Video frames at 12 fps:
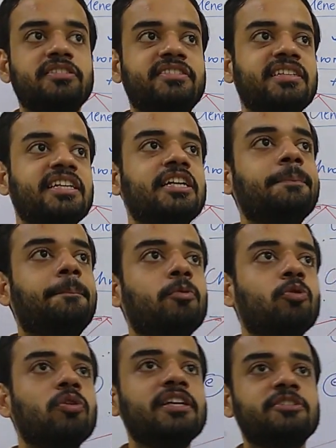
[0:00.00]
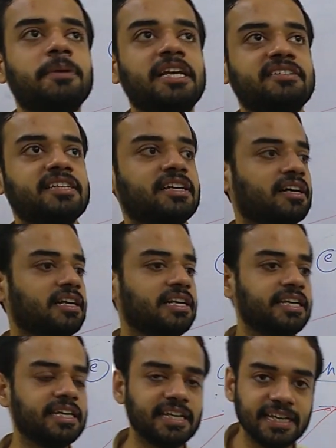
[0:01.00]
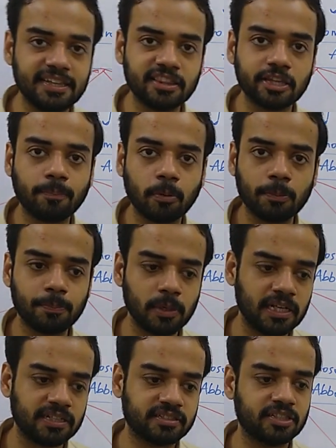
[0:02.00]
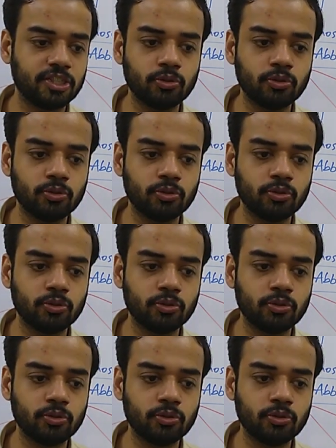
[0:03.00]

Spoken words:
Gene pool is basically in the population,